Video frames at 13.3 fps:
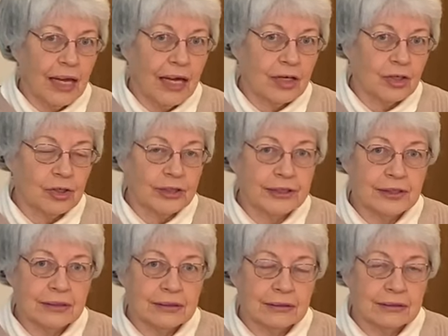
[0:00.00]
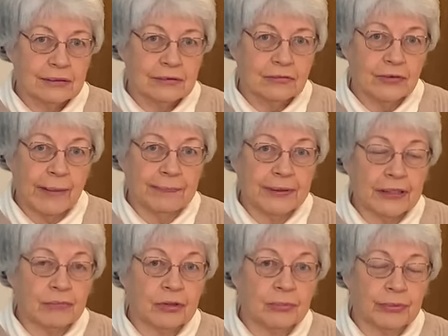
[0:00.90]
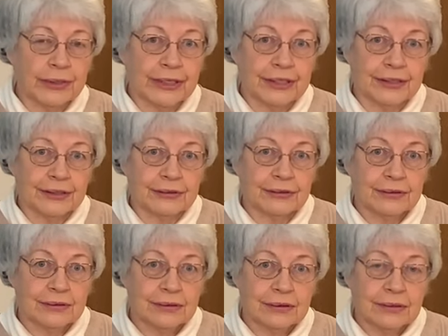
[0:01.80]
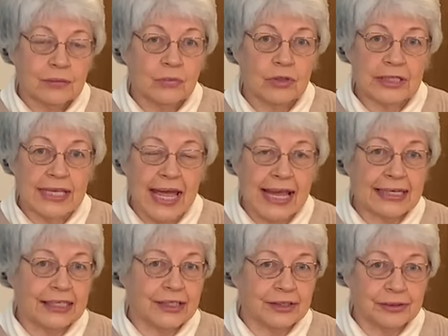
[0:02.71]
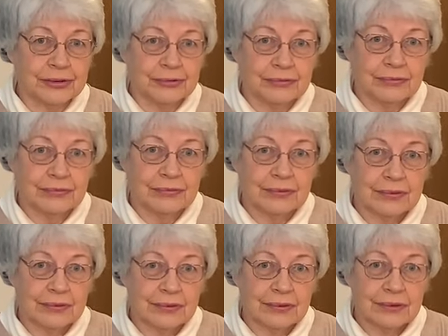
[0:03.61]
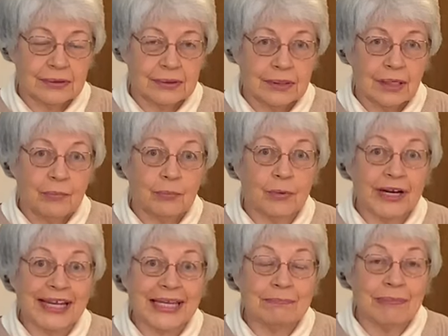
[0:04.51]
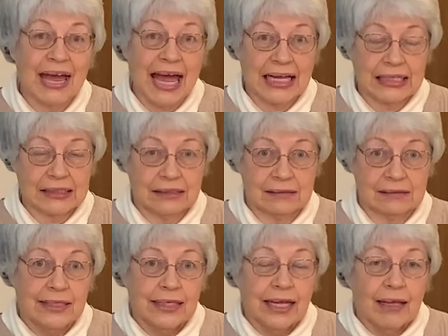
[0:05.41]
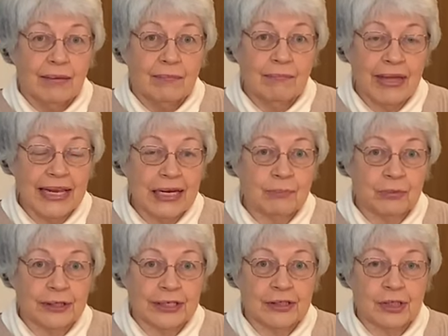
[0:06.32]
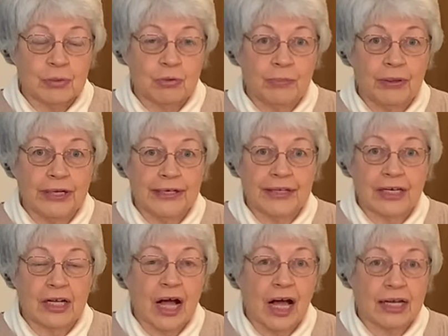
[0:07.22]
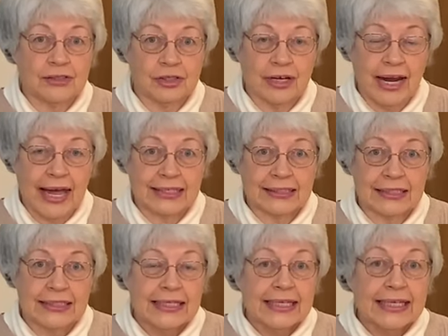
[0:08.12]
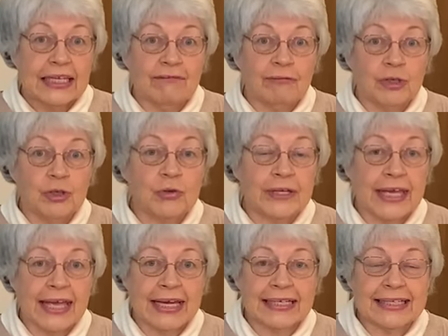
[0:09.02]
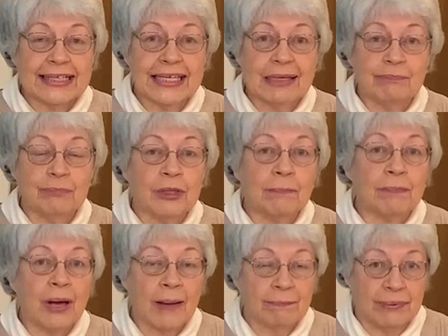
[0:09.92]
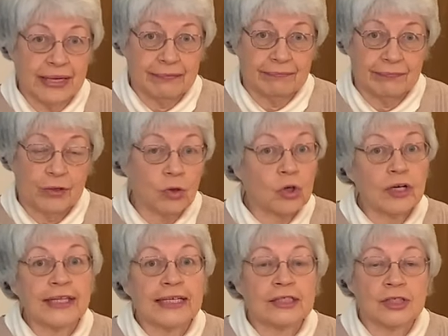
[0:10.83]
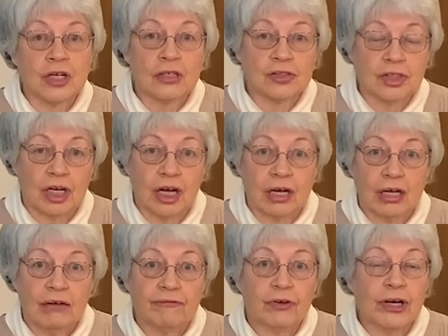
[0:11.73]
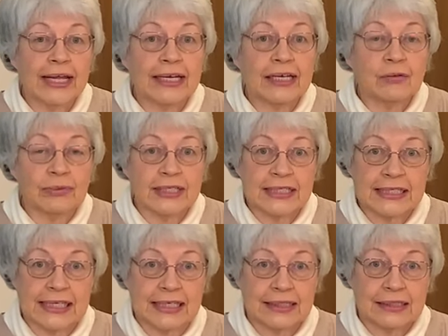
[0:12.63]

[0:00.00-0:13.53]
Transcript: Good, reputable breeder will say to you, bring it back. Many breeders will put in their contract, if you can't keep the puppy or the adult dog for any reason,